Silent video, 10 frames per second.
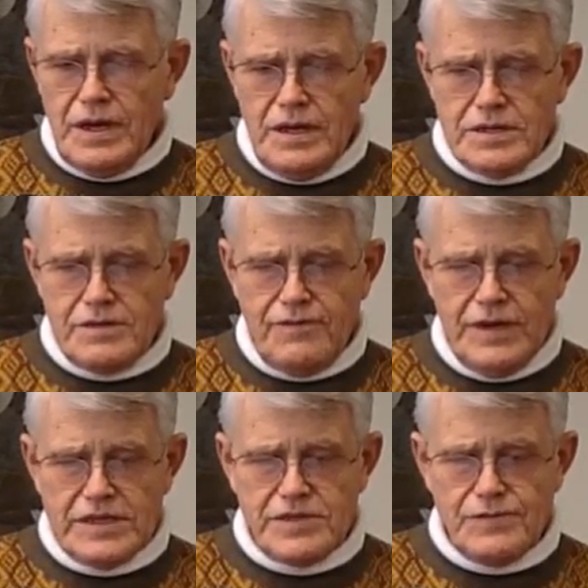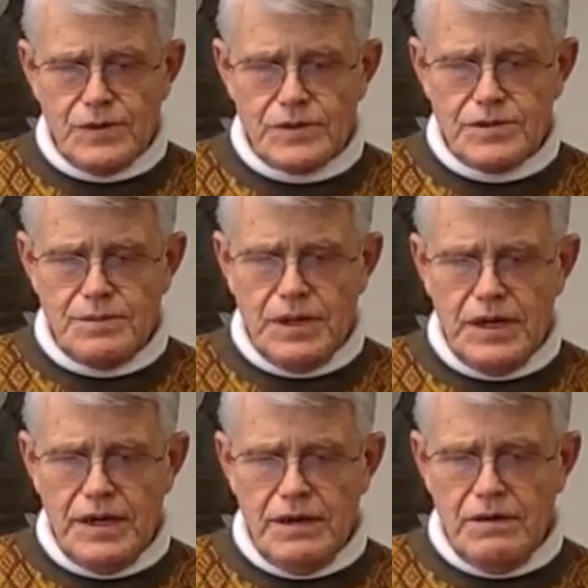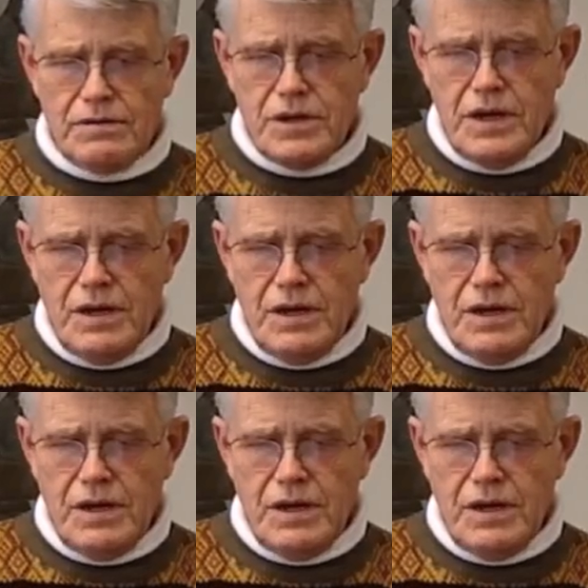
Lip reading: is a festival to be held